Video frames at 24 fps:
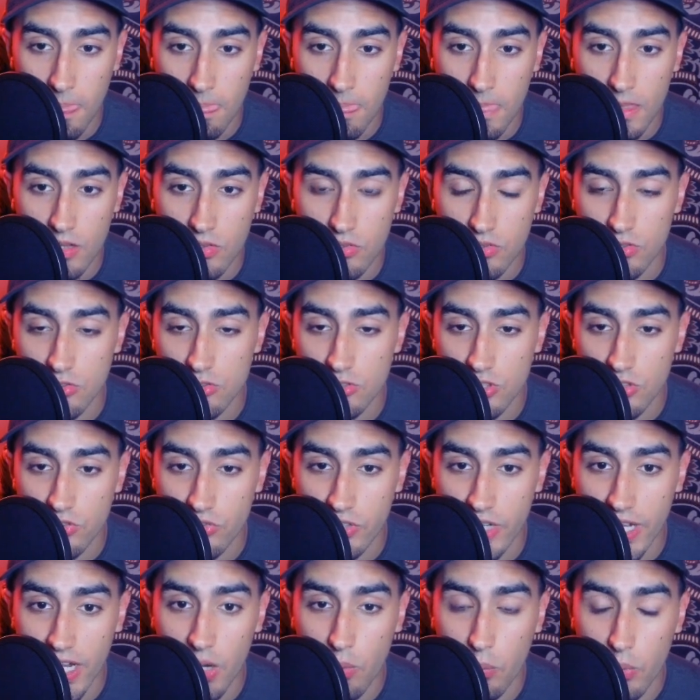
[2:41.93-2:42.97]
So she's
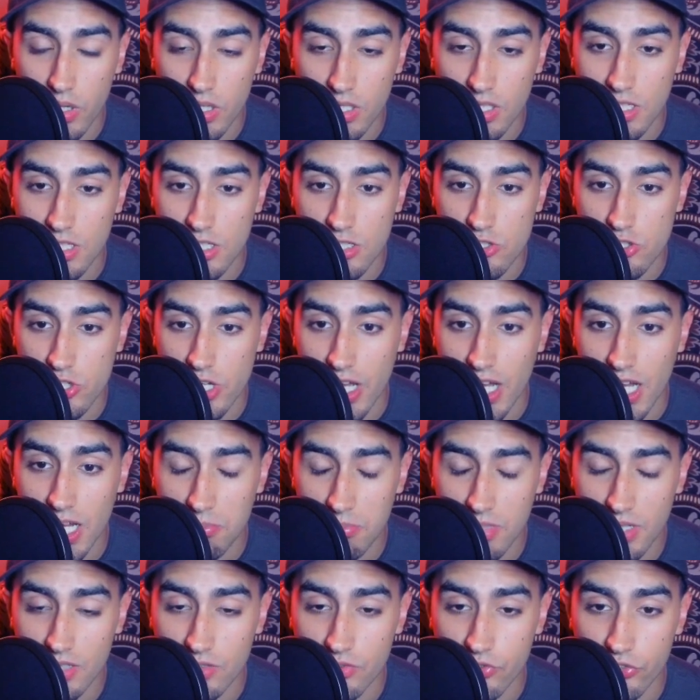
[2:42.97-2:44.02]
not wearing a hijab,
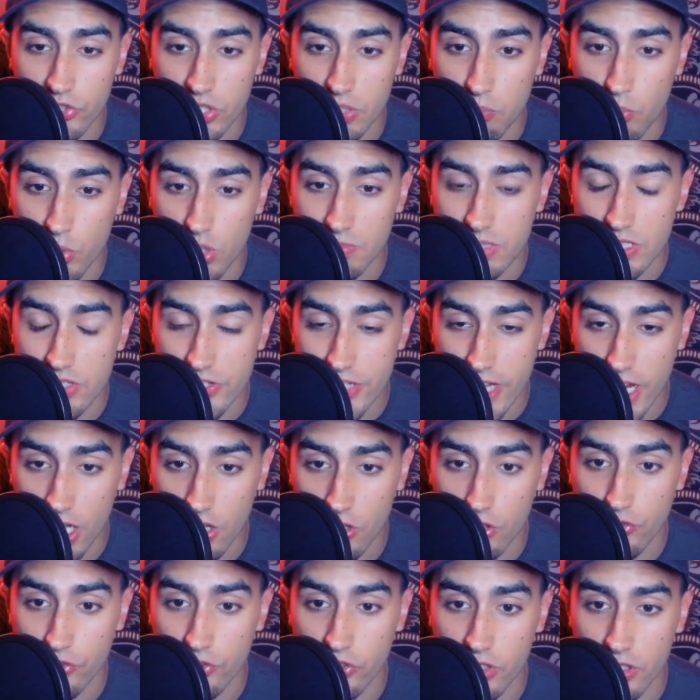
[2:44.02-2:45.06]
and some woman tells
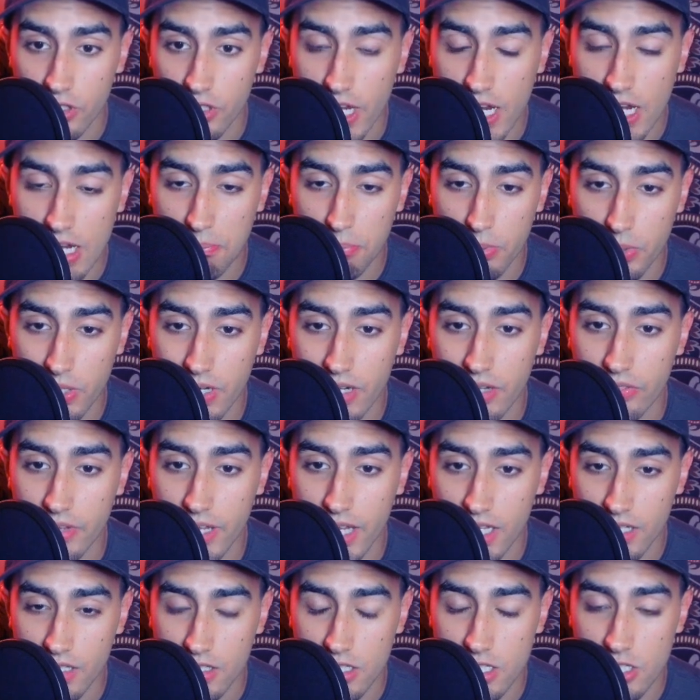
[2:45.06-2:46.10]
her, hey, put on that
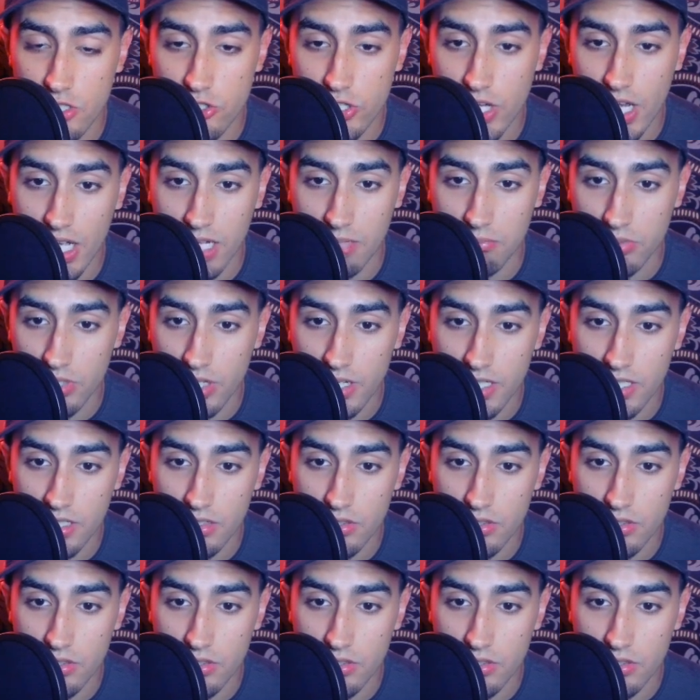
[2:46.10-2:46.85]
hijab, right?